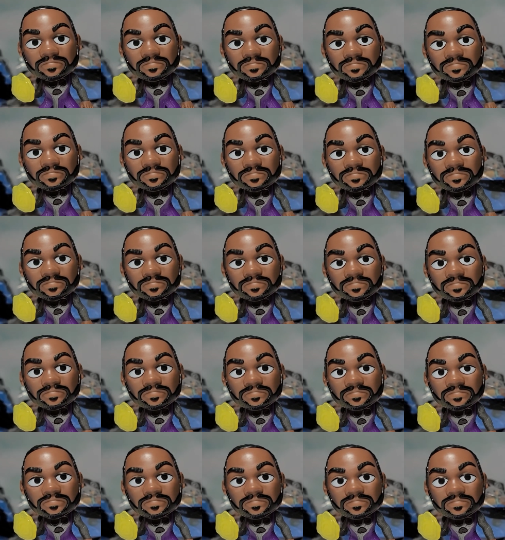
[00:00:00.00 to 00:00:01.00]

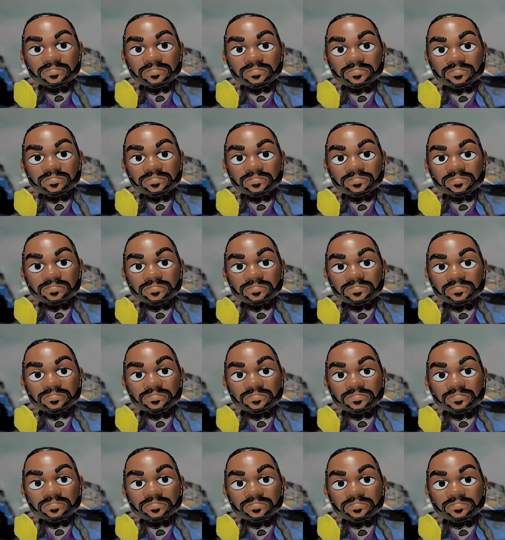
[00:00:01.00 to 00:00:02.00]

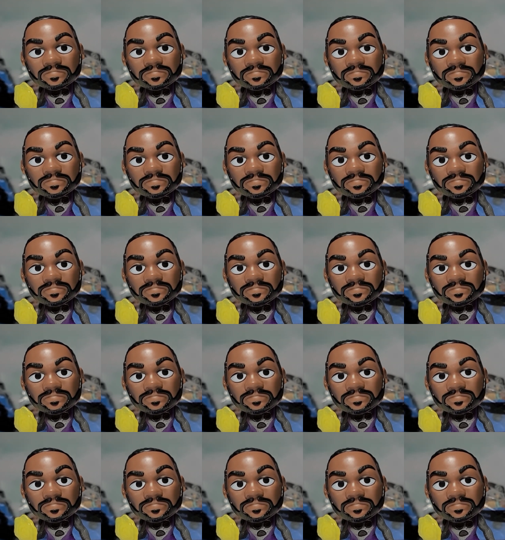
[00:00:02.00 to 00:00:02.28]
Nothing is said.